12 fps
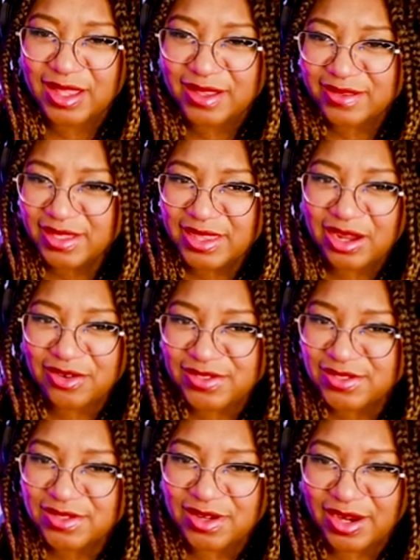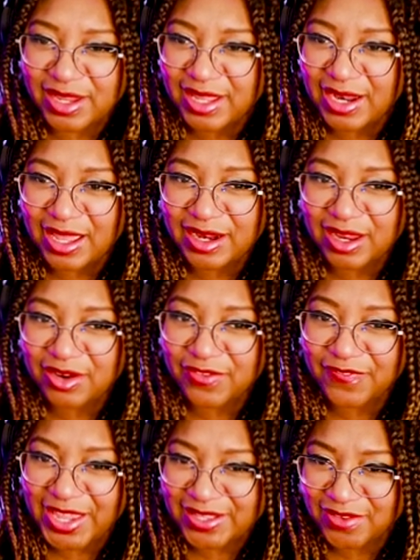Let's get that crystal star and get out of here
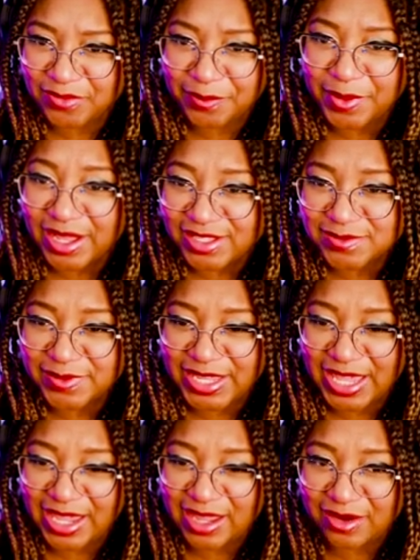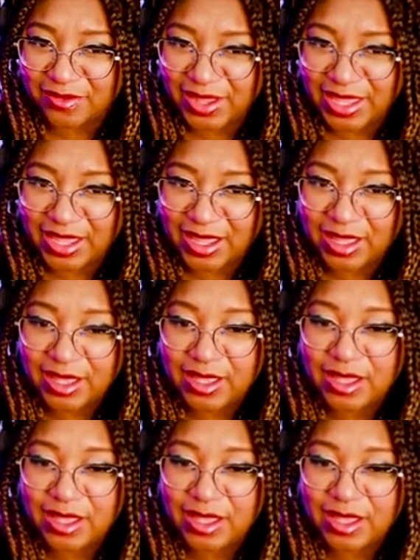as fast as we possibly can, okay?